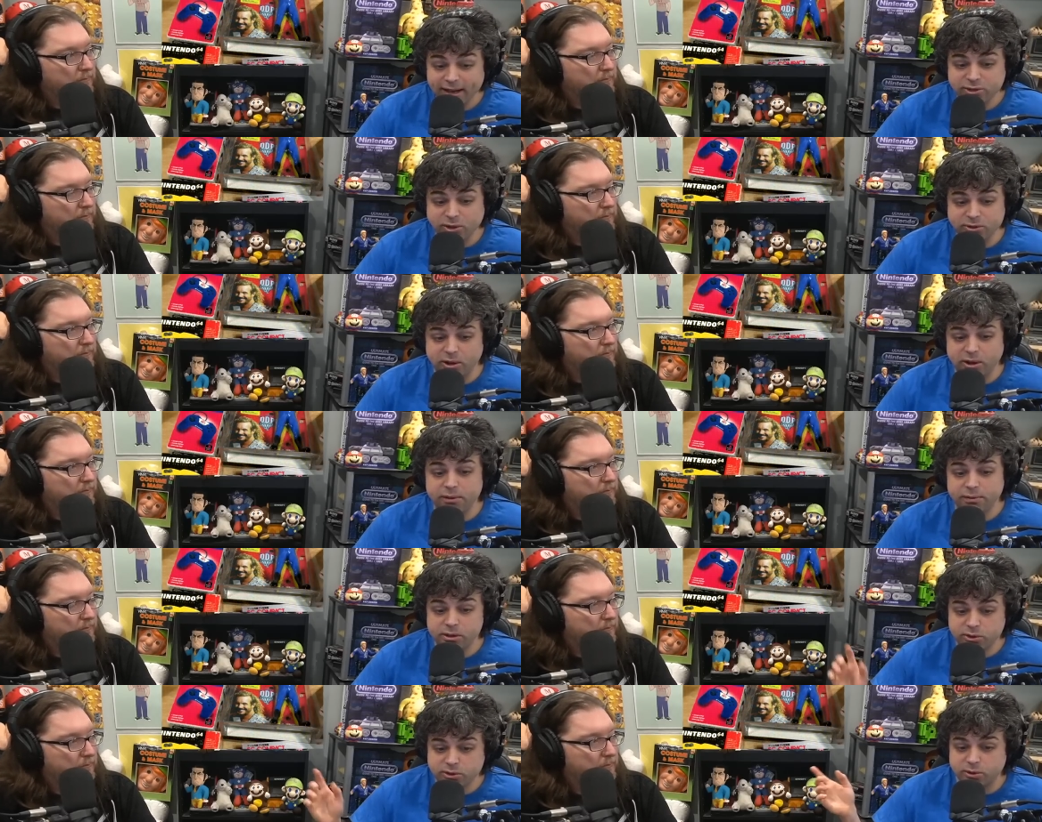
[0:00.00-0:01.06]
Speaker 1: I sold all
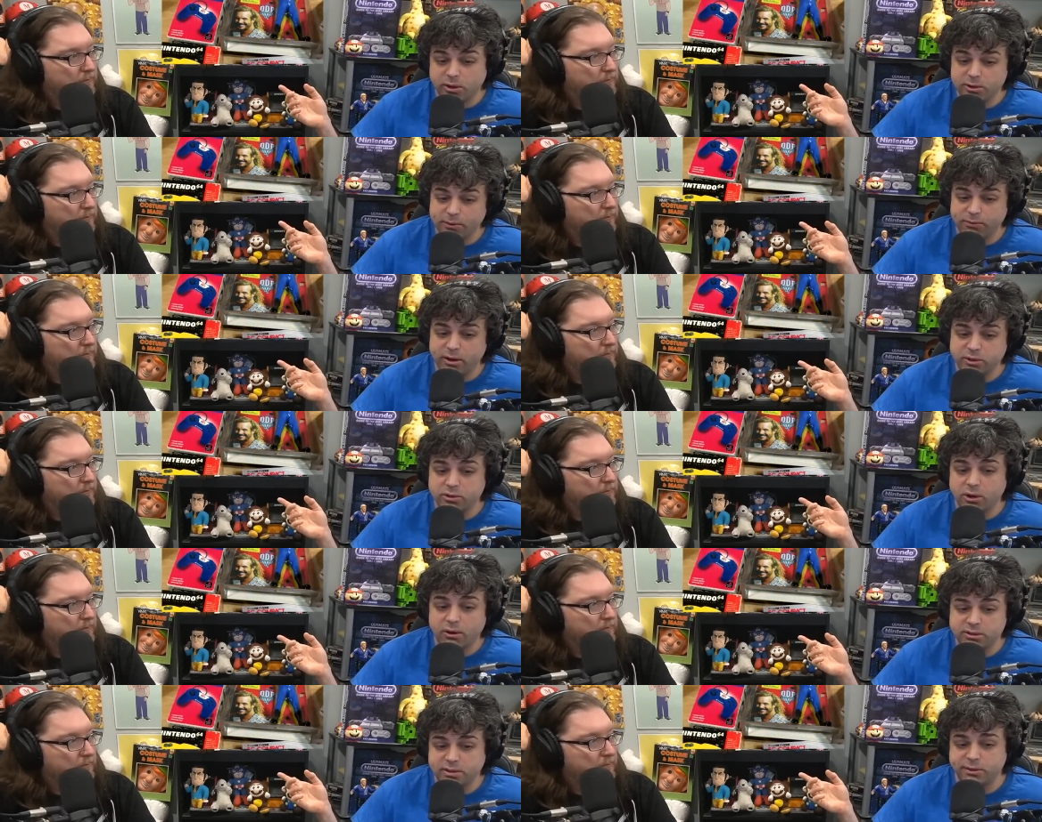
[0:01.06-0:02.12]
you sold all your friends
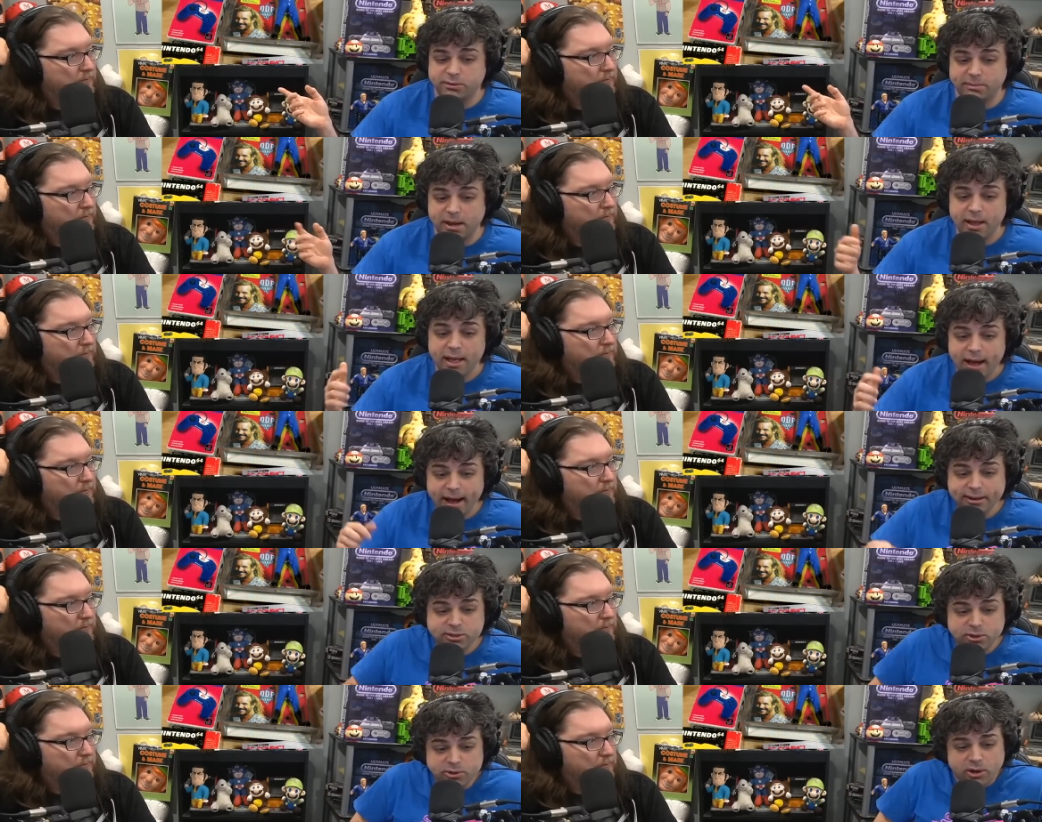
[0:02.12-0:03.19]
Atari stuff just about. I
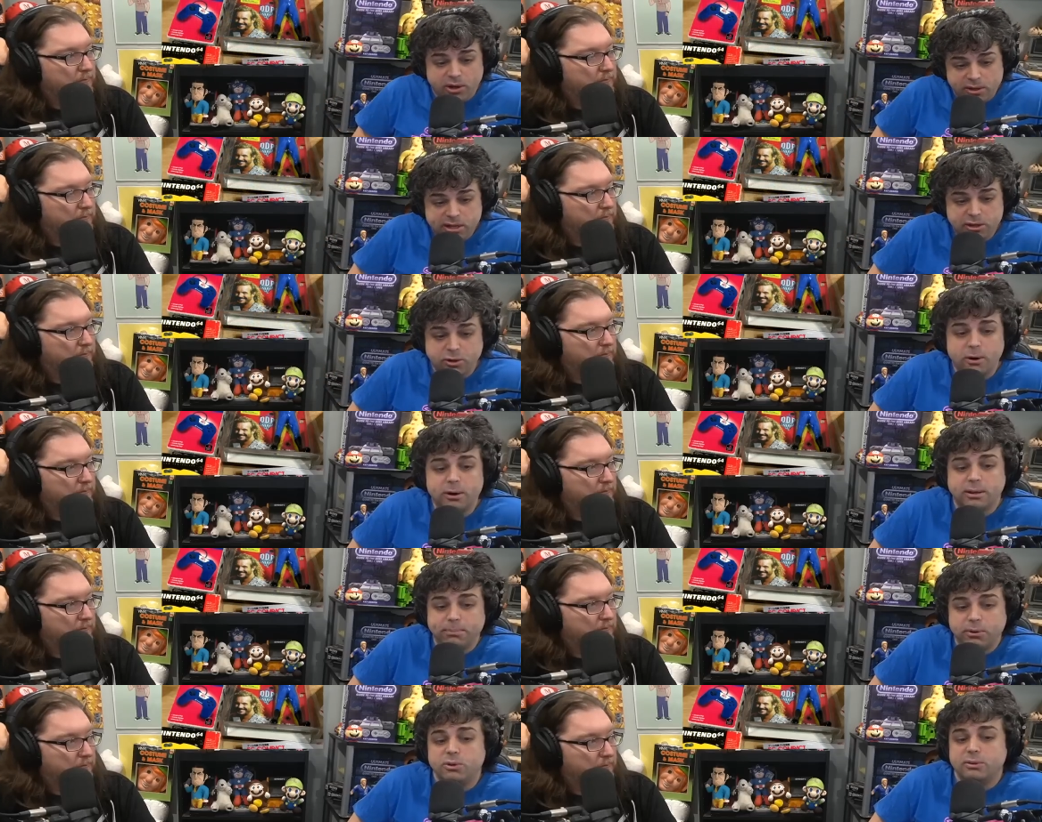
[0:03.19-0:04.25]
sold all the Atari
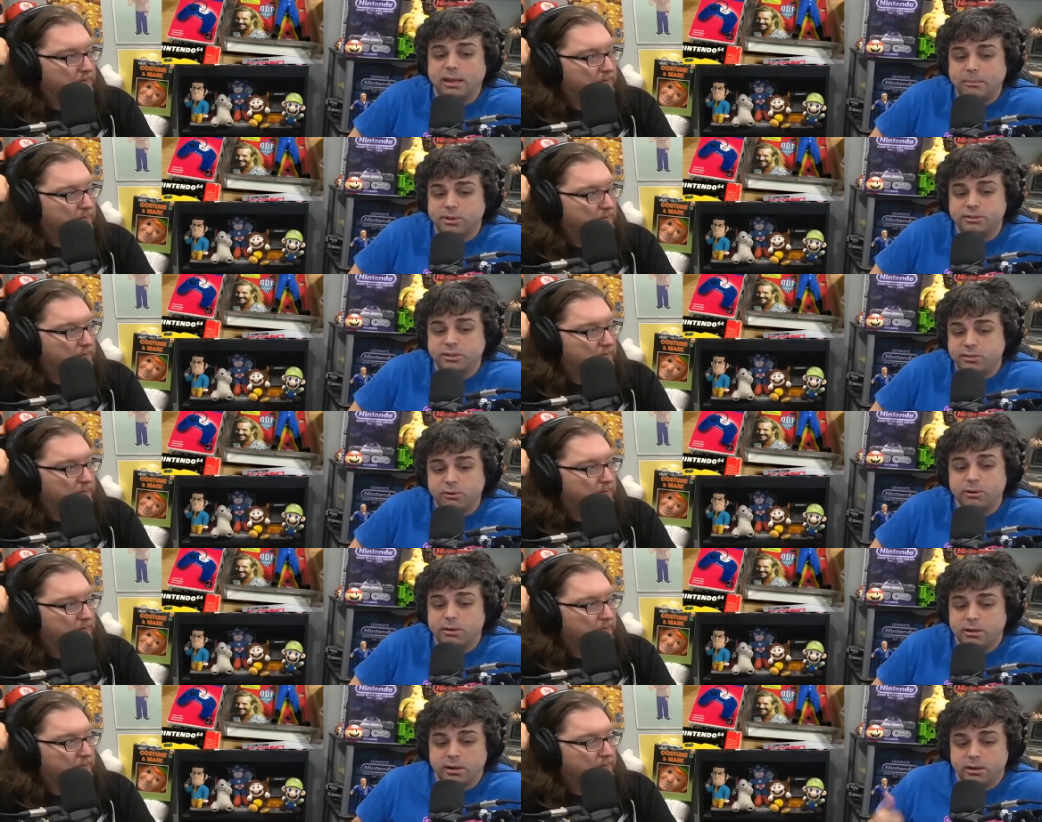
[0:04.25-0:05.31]
computer games. I uh, just they're
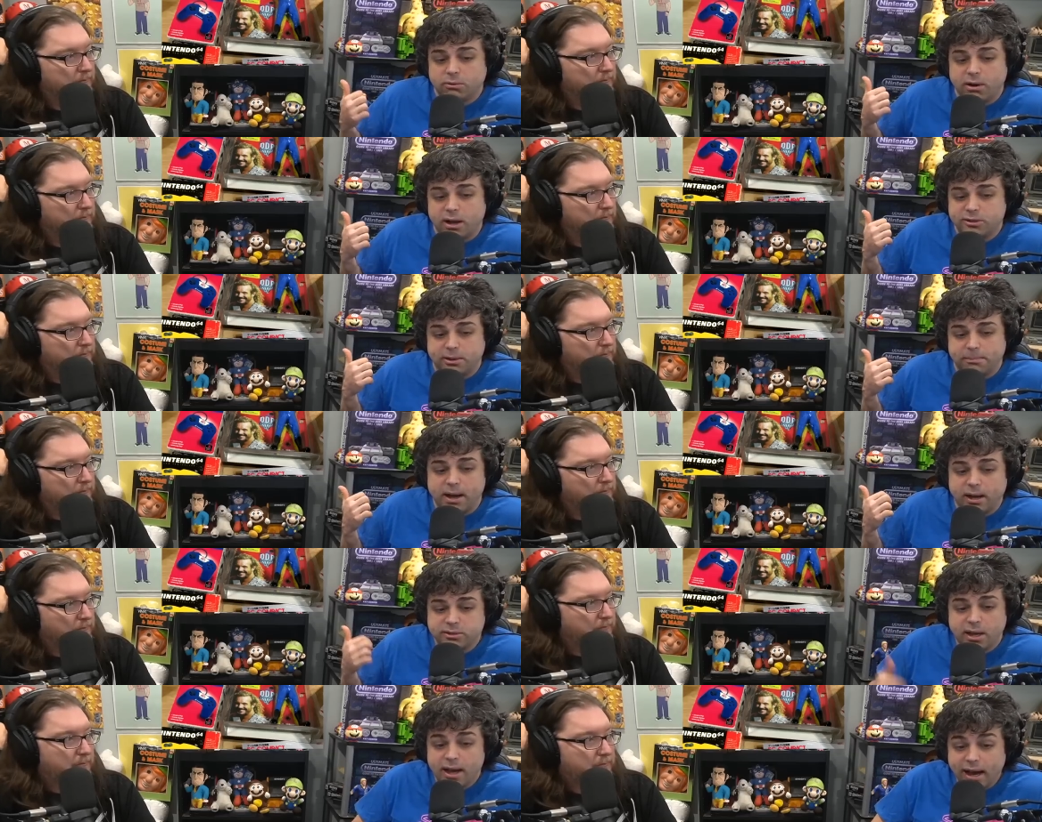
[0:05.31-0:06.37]
in a garage in a
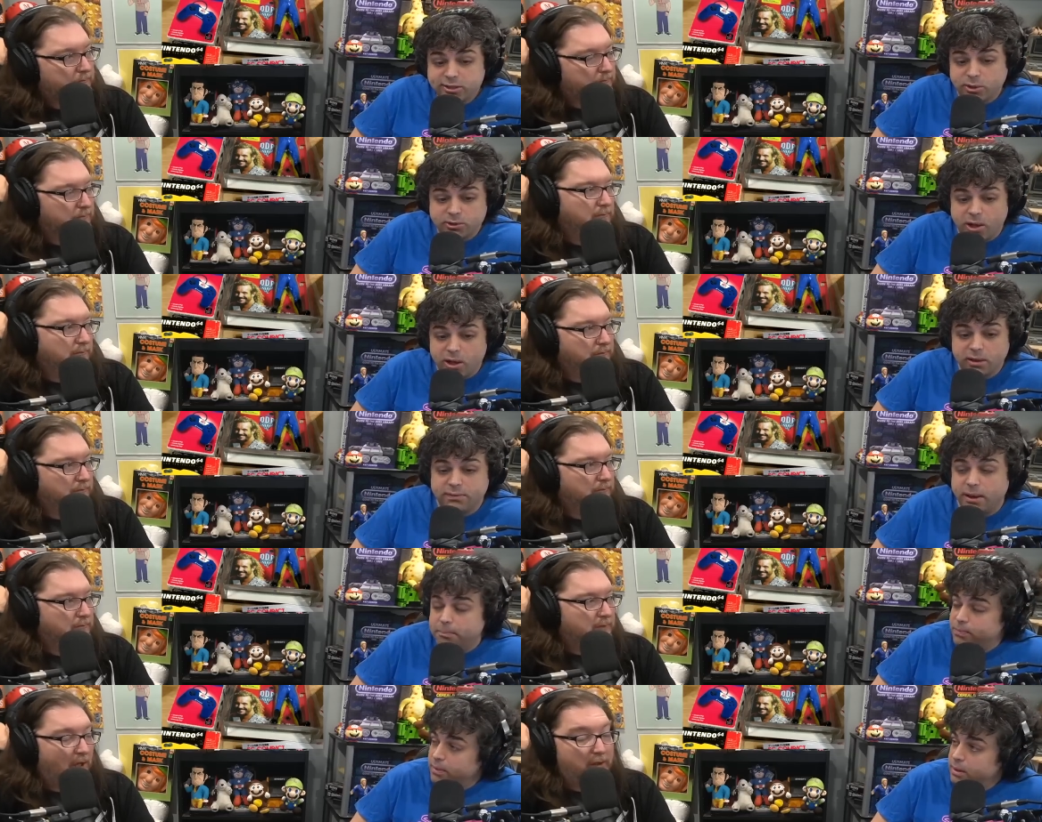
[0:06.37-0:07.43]
Speaker 2: box. I sold all of
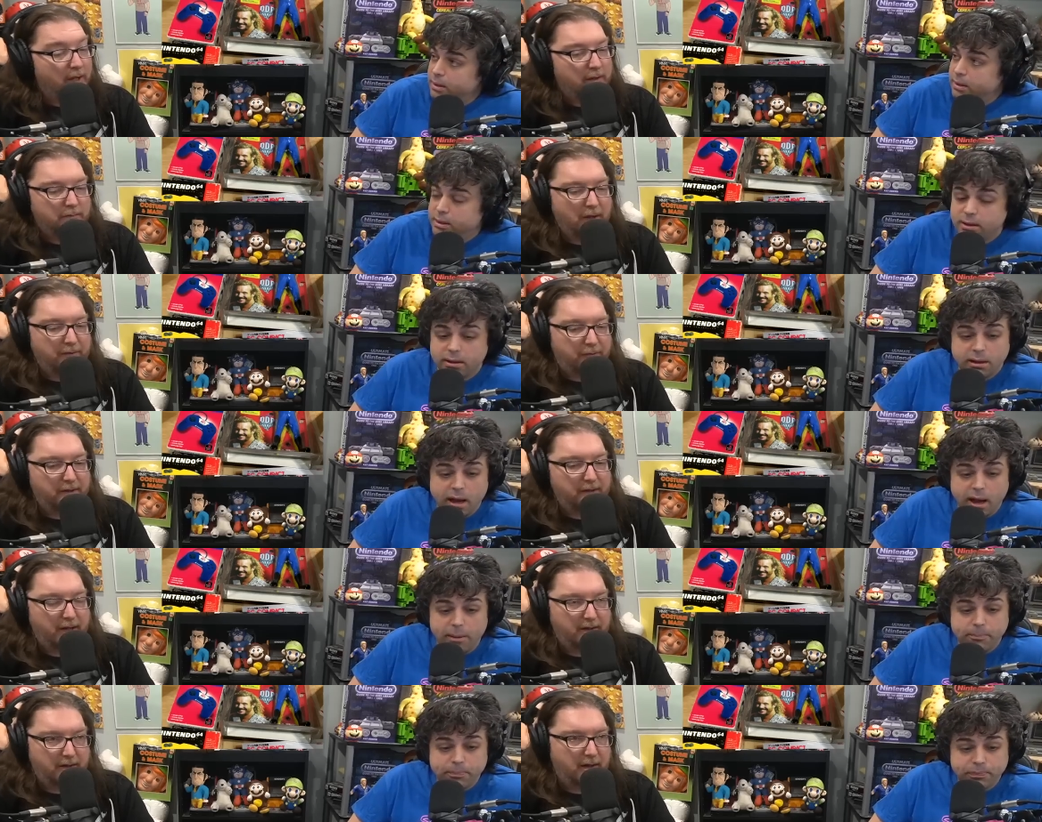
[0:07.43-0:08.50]
them. Oh yeah, my friend um,
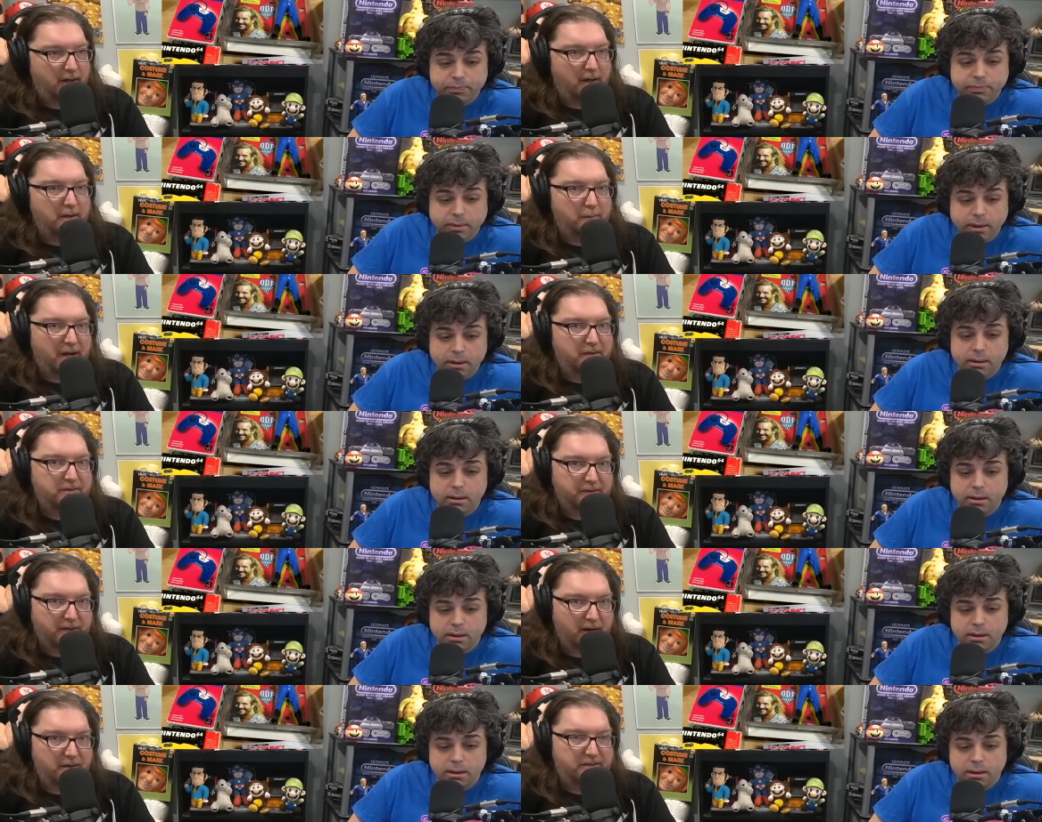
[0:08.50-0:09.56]
had a, a, box of
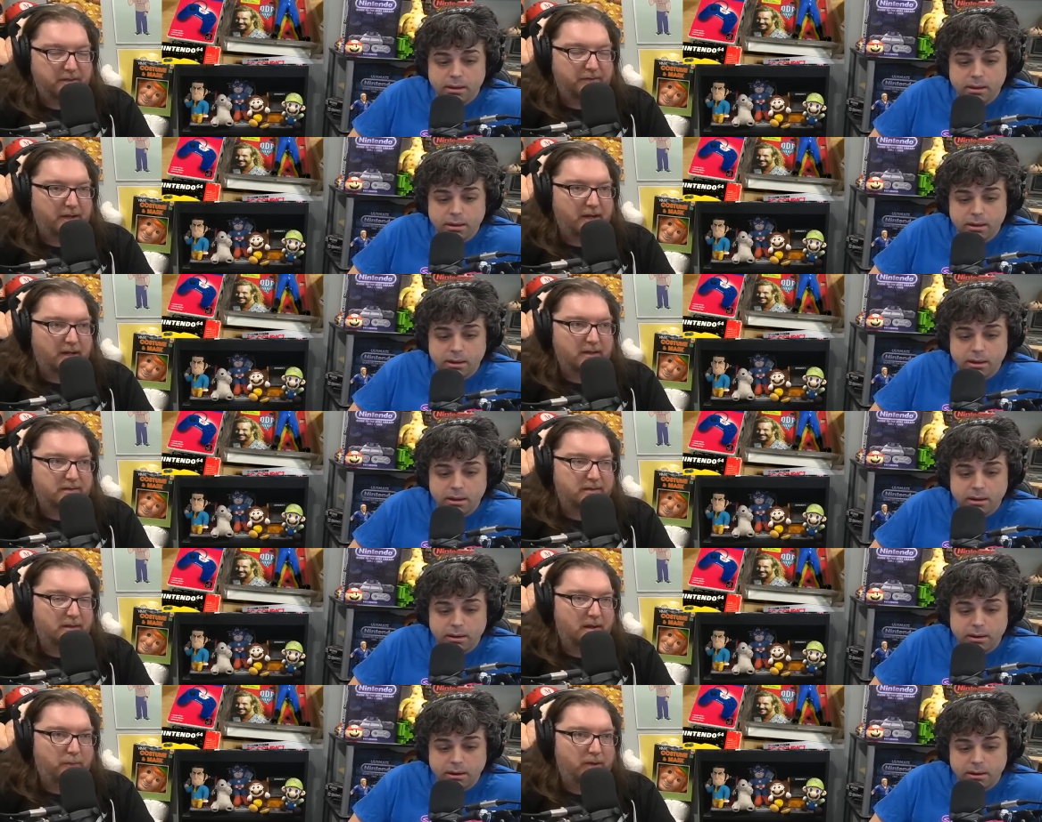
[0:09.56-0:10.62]
Atari stuff that I got
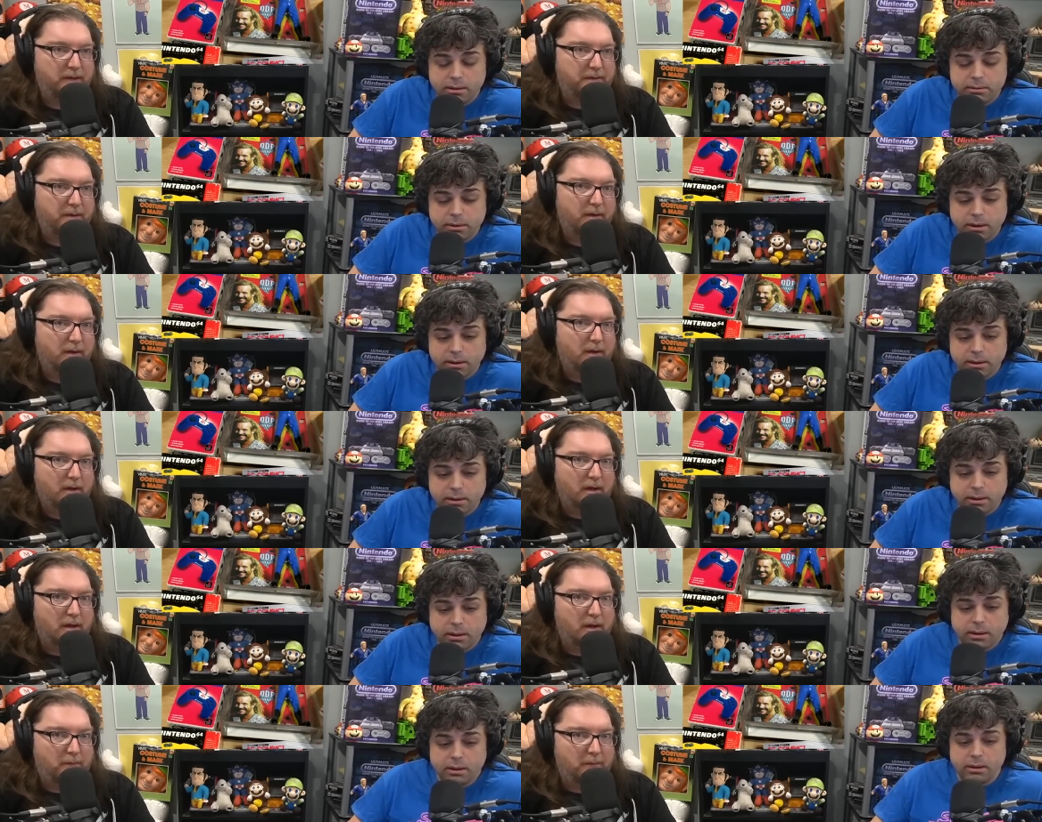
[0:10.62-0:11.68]
sent up with,
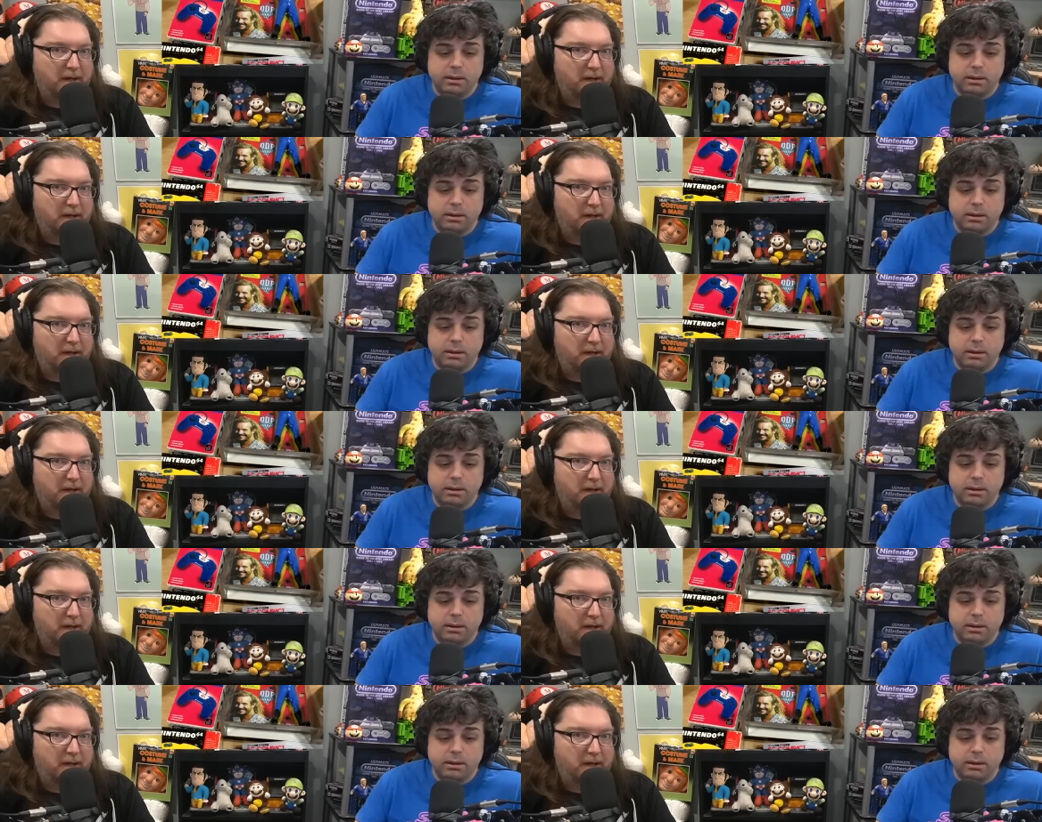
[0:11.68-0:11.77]
um,